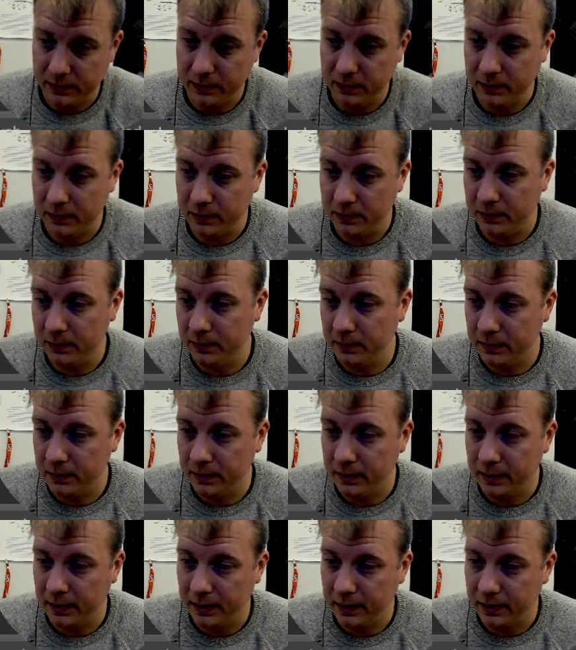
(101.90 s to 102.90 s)
2,
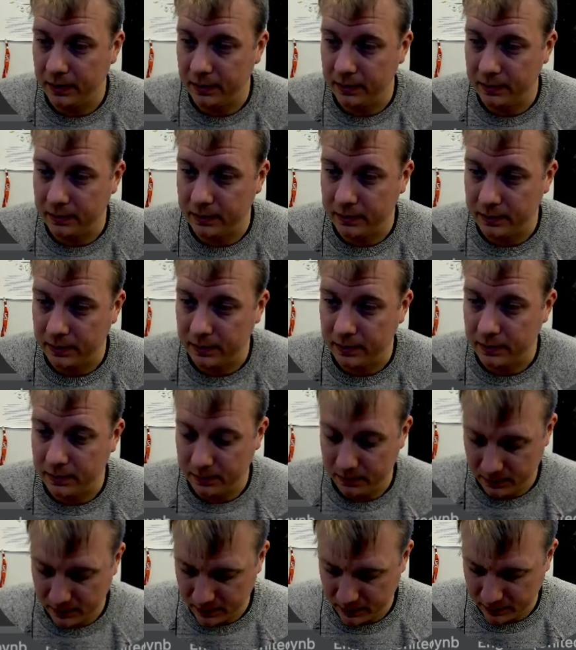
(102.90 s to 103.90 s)
and
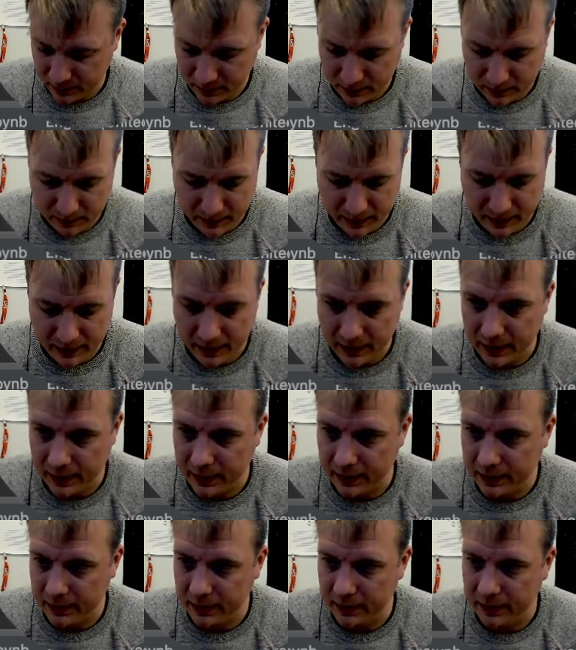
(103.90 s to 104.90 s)
we're actually going to make that
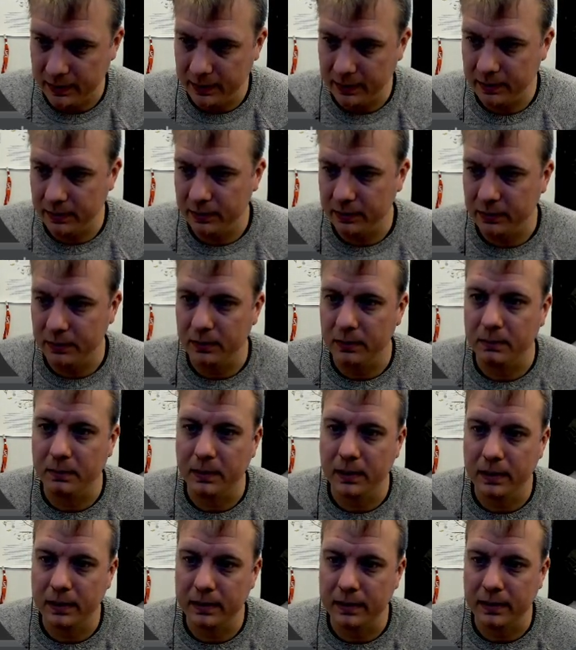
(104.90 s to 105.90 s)
into a
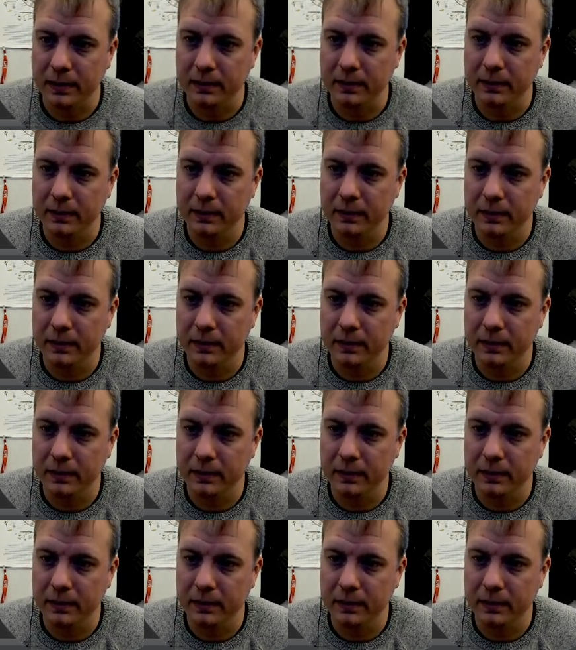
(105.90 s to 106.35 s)
markdown.